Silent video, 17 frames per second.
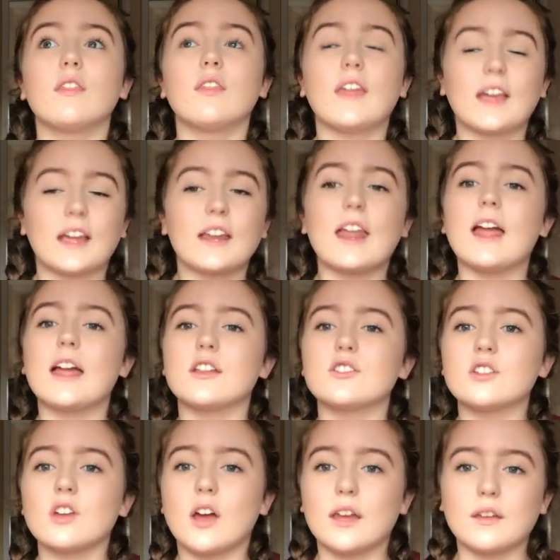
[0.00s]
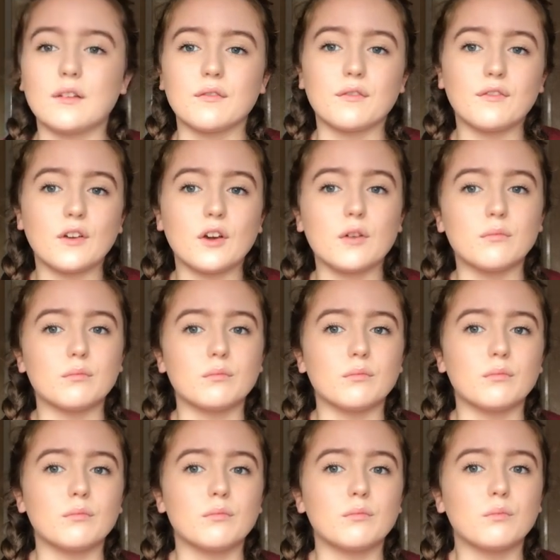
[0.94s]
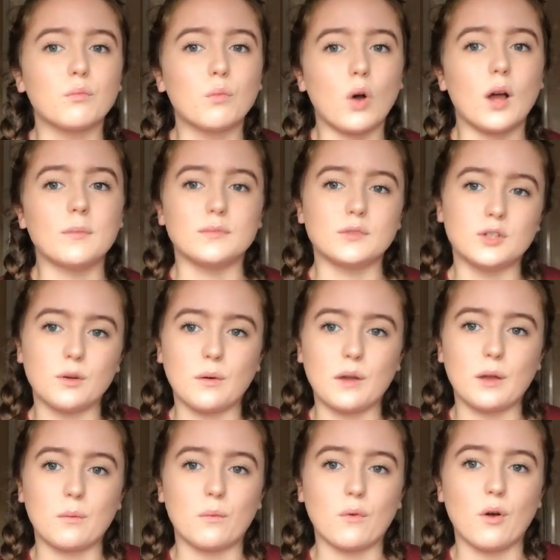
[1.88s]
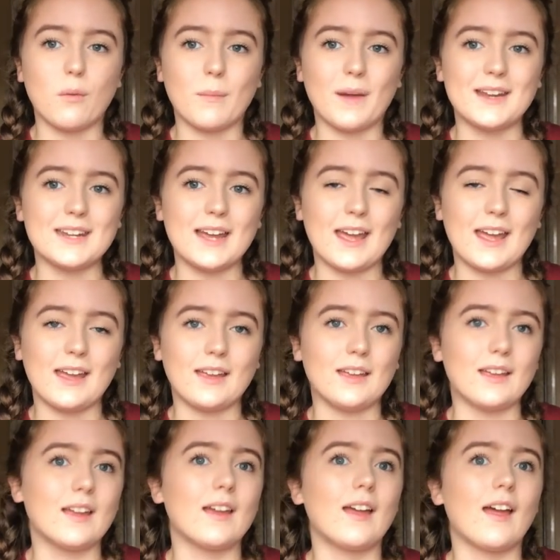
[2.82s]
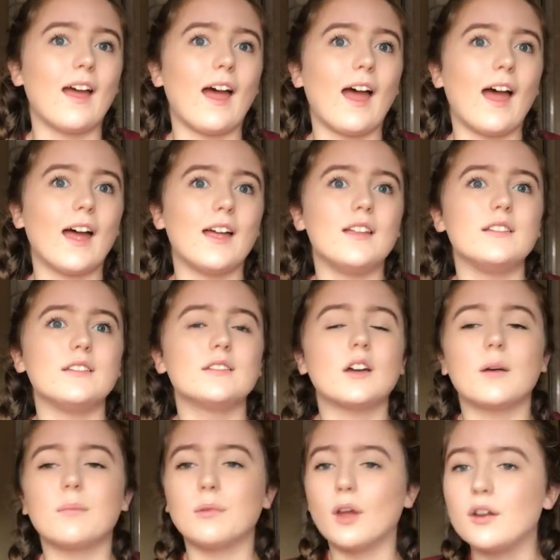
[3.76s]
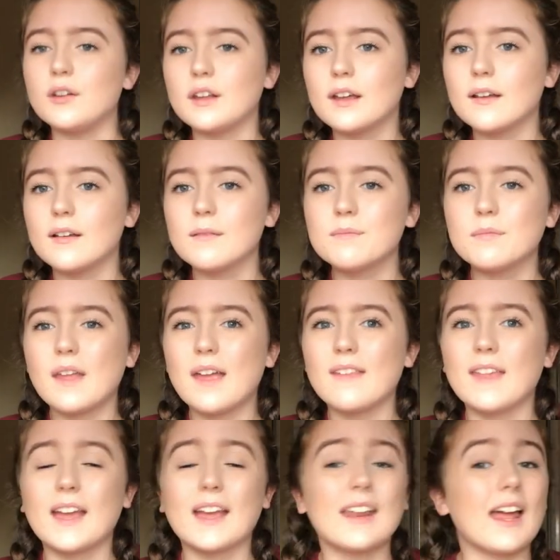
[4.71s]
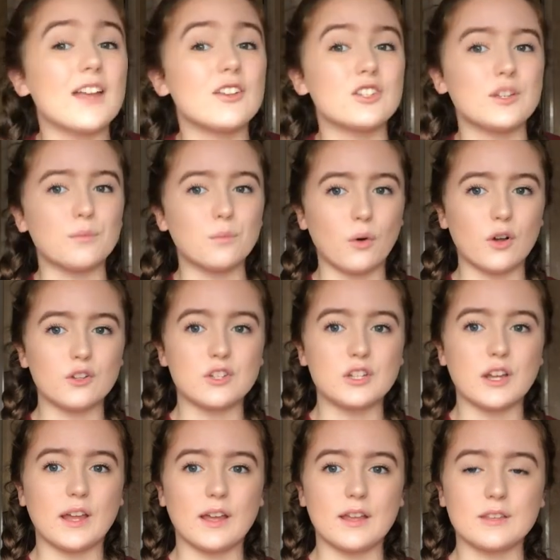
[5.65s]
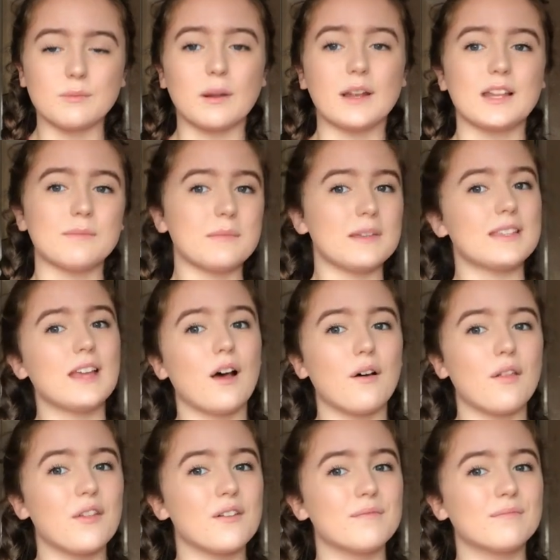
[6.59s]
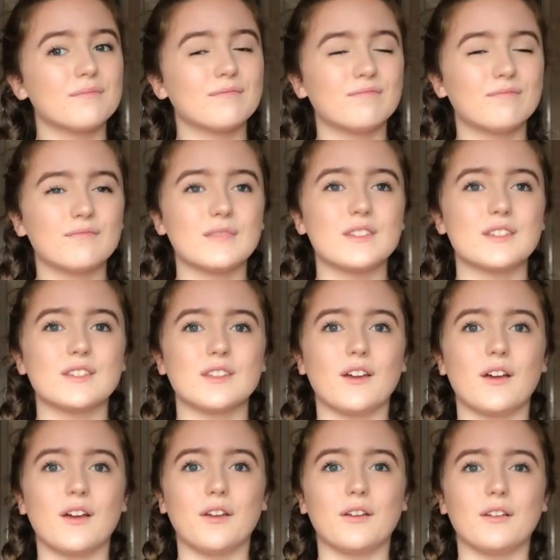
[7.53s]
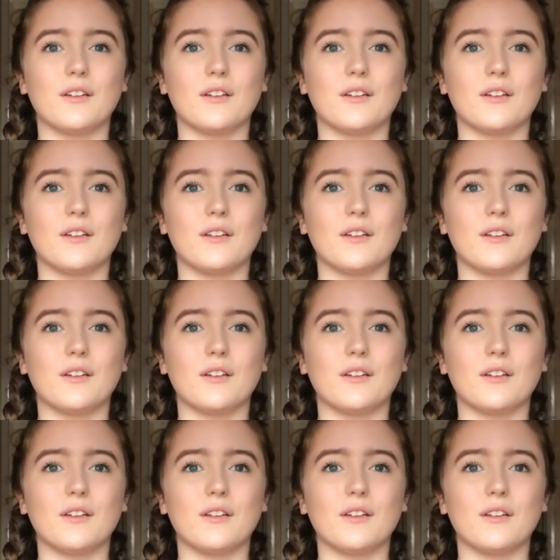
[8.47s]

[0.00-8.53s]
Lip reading: They can I can film what I'm doing on my day and upload it, and they can actually watch it as well as me tell them. So